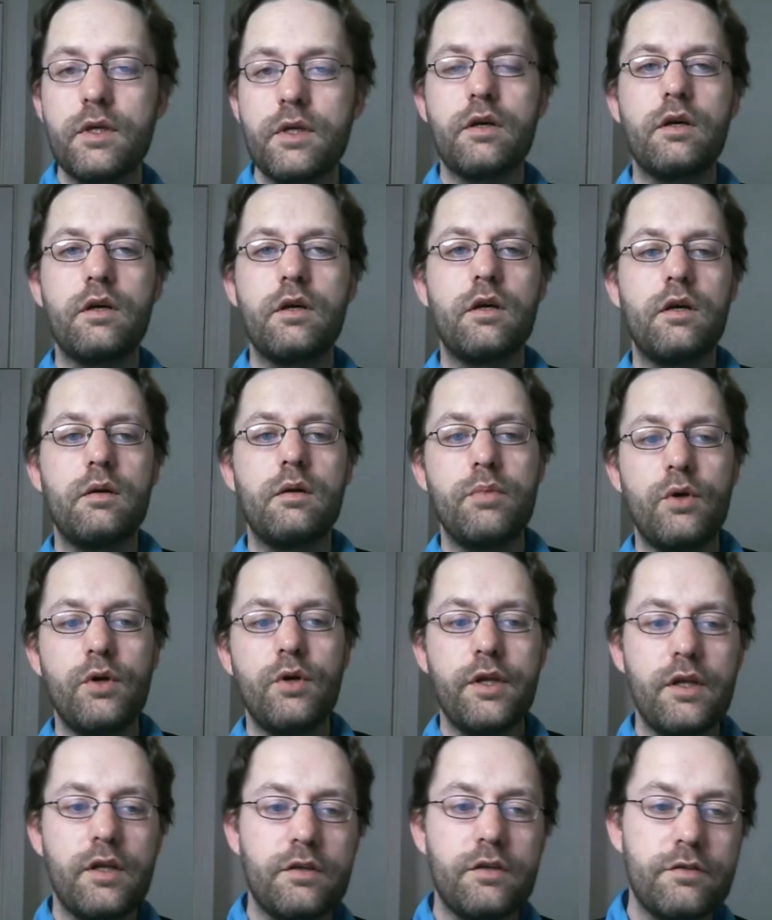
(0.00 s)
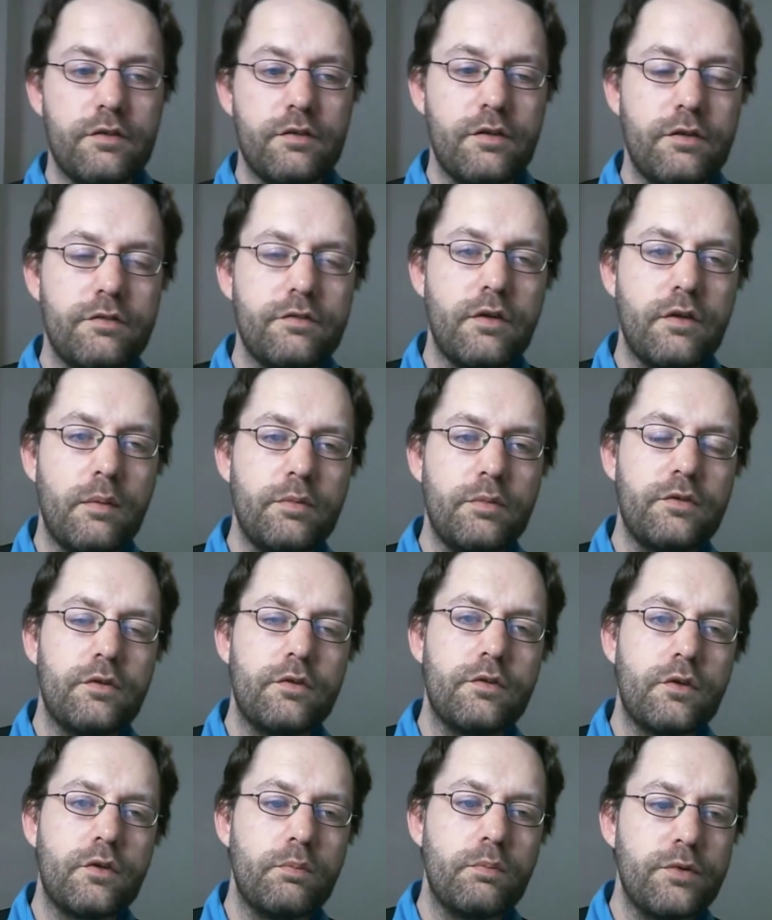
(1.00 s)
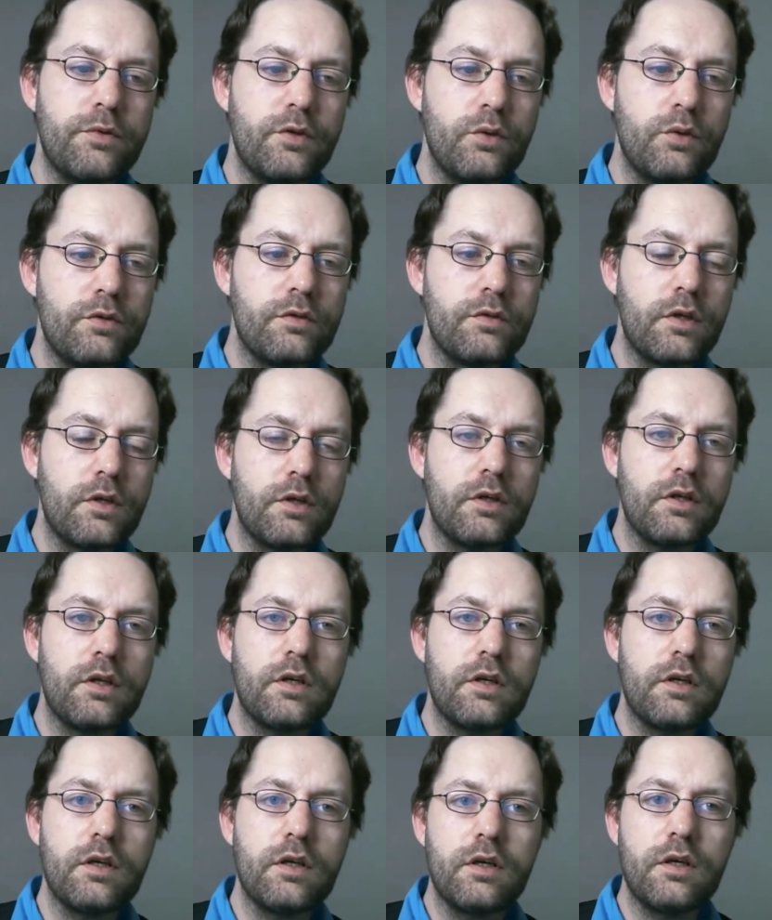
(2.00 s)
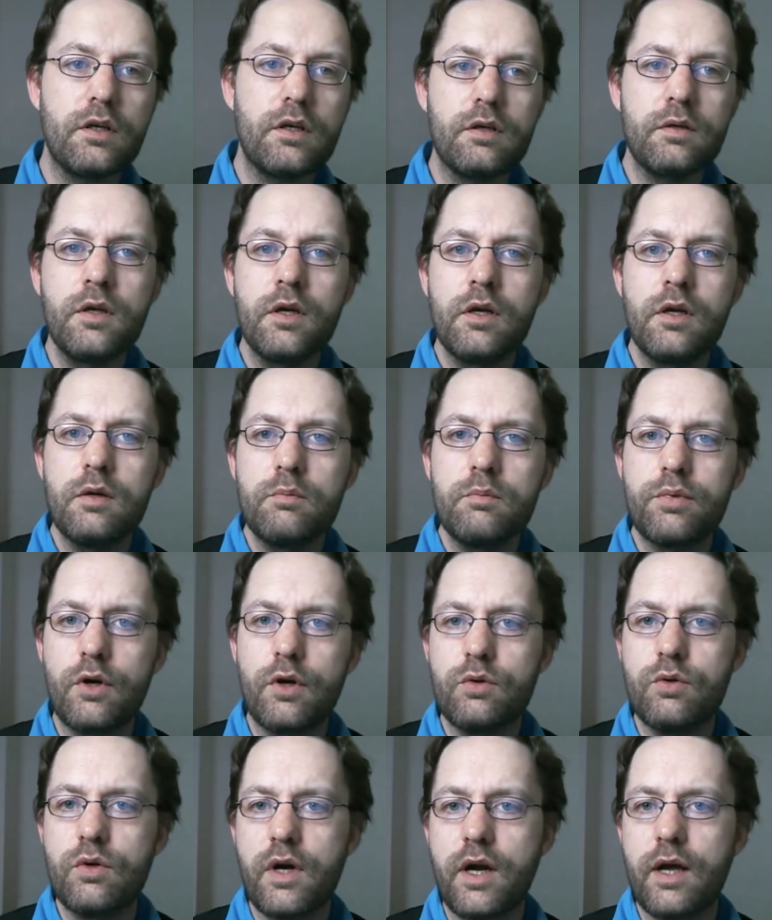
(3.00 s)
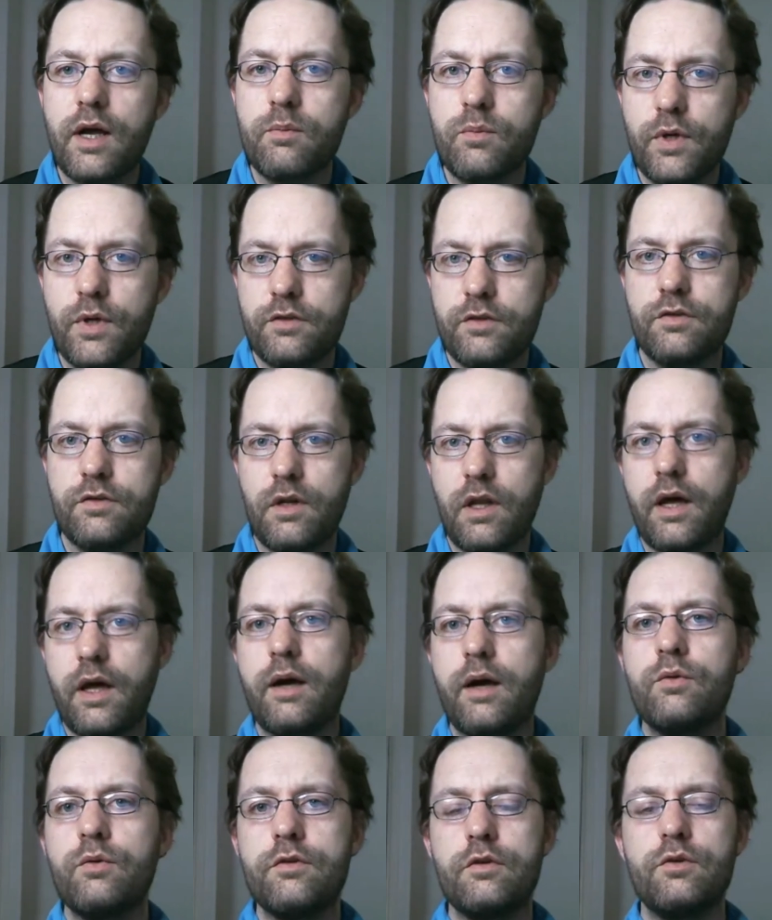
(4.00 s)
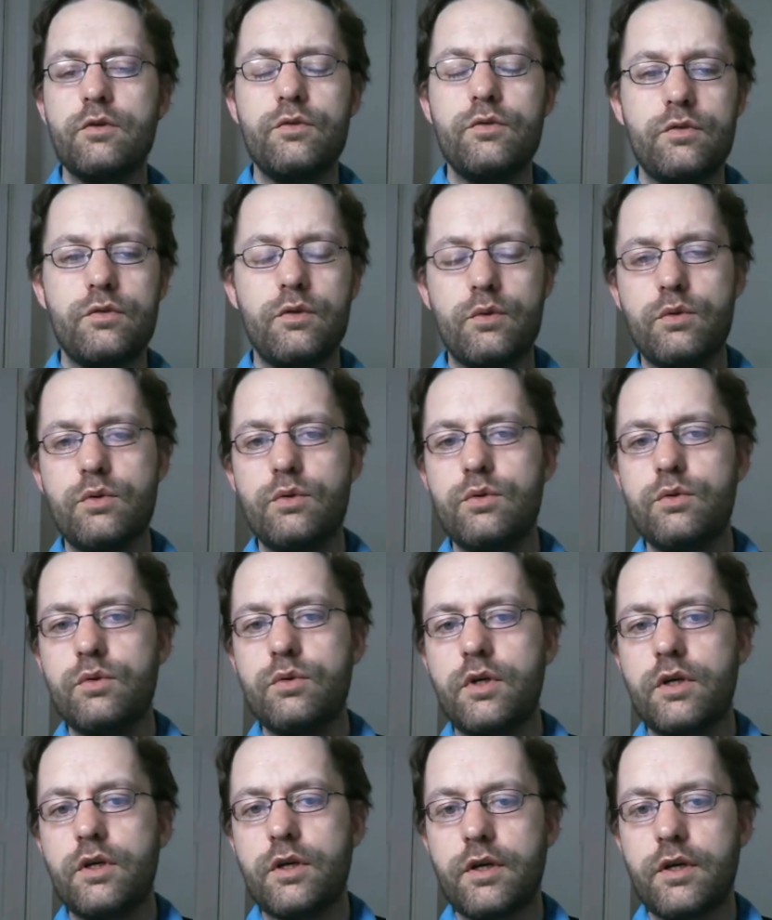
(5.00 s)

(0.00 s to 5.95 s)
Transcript: BOINC is a distributed computer program which allows you to